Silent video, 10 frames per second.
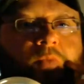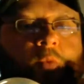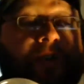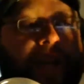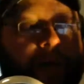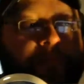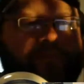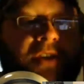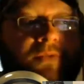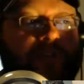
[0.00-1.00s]
well, yeah,
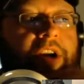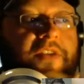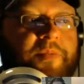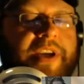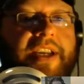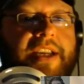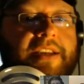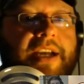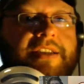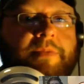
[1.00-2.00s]
the return of Big E,
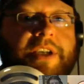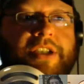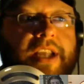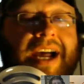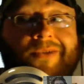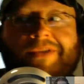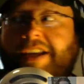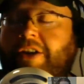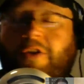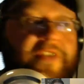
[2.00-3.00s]
not to mention, I don't
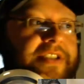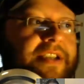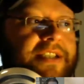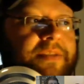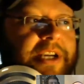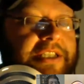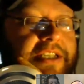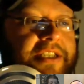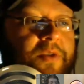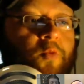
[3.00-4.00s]
think Kofi has lost a match
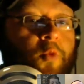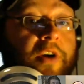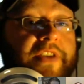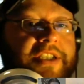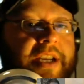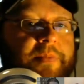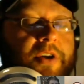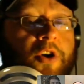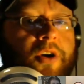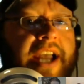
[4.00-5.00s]
since he won the champion,
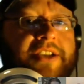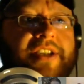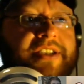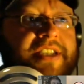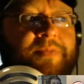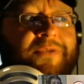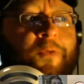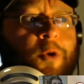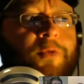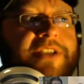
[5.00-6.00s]
or actually since
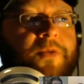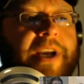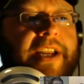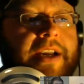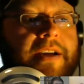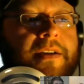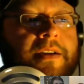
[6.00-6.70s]
before WrestleMania.